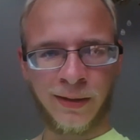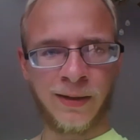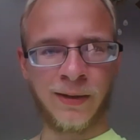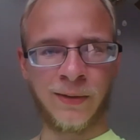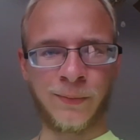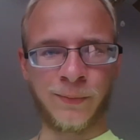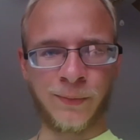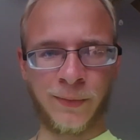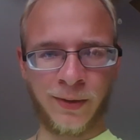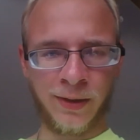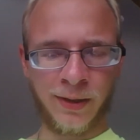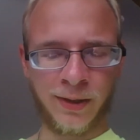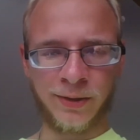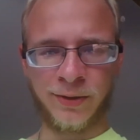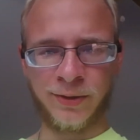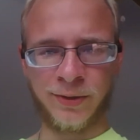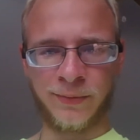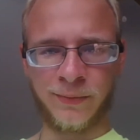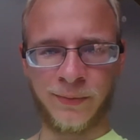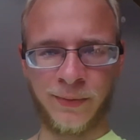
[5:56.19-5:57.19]
and why
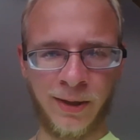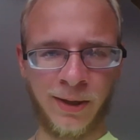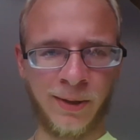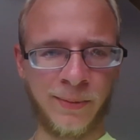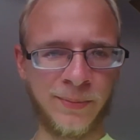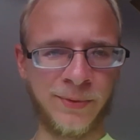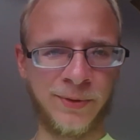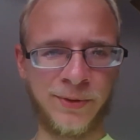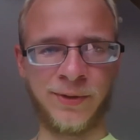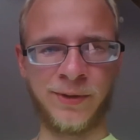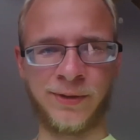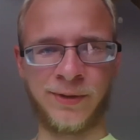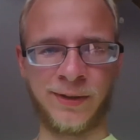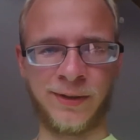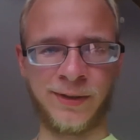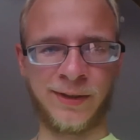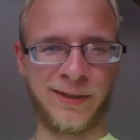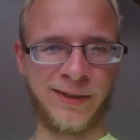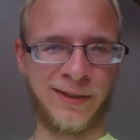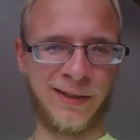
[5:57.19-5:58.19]
I'm choosing
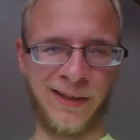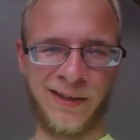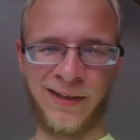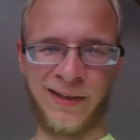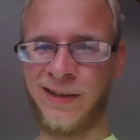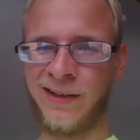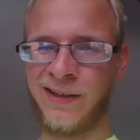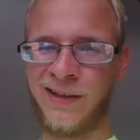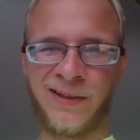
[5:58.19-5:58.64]
to stay